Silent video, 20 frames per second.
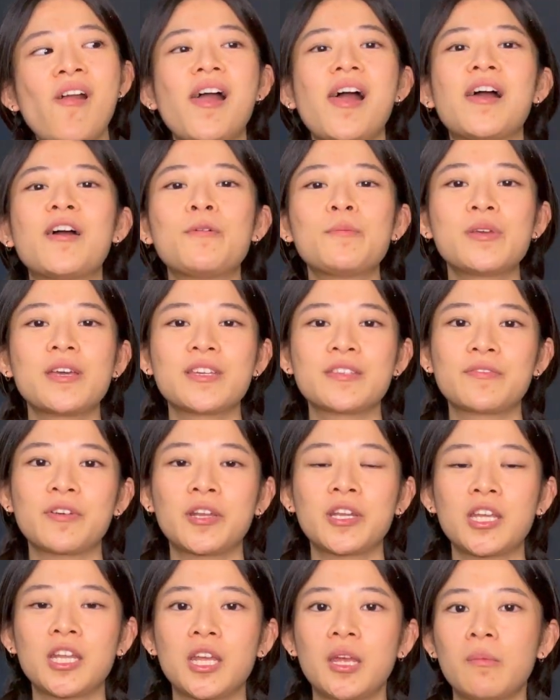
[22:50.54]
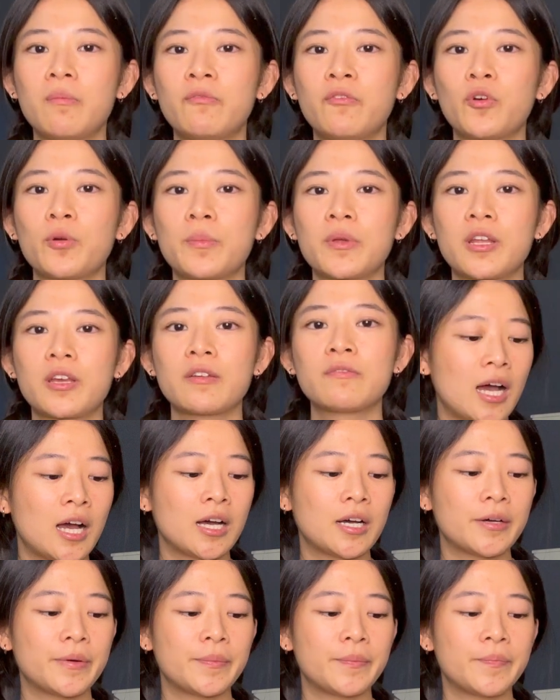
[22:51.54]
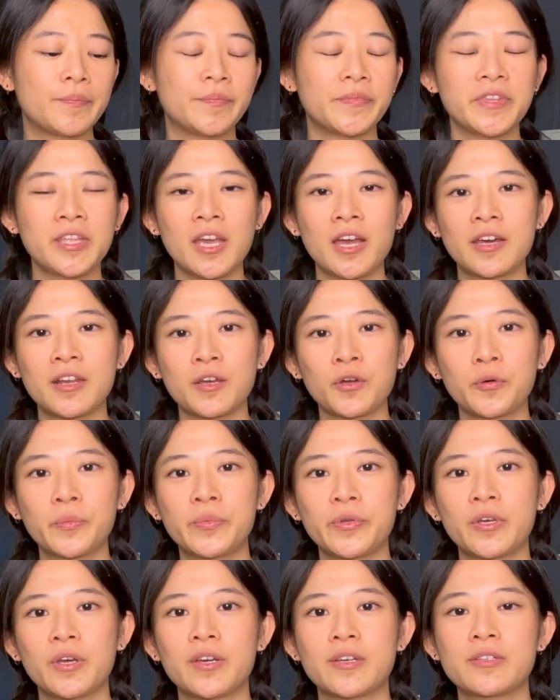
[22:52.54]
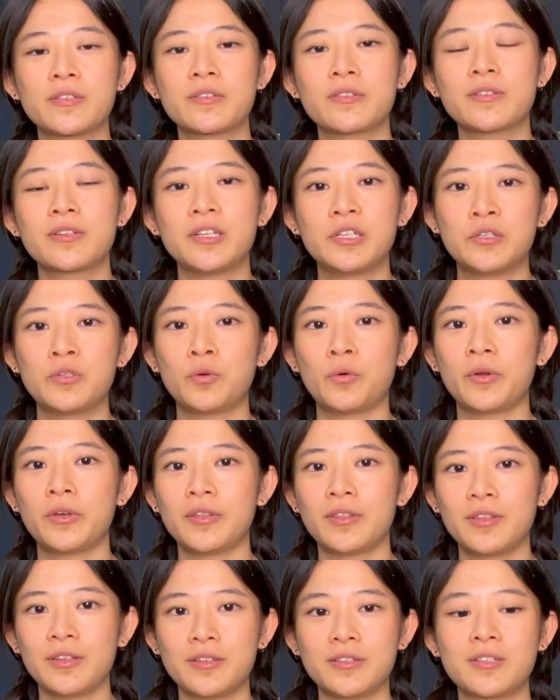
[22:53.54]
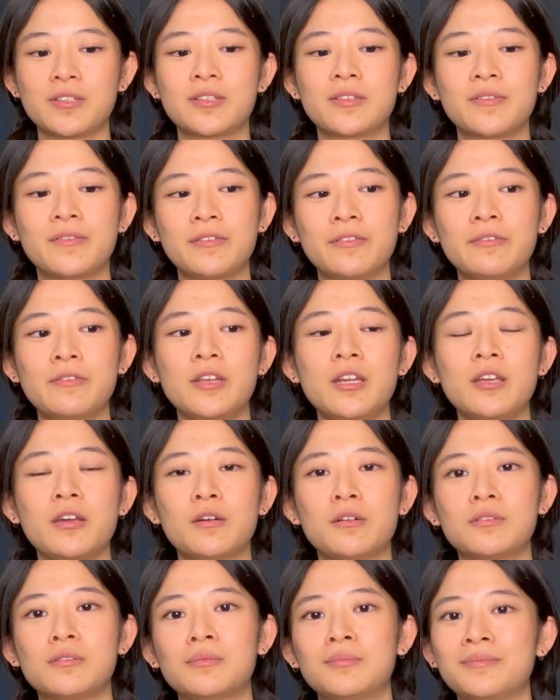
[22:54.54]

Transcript: I hope you guys found it informative. Yeah, and I hope you guys enjoyed this video.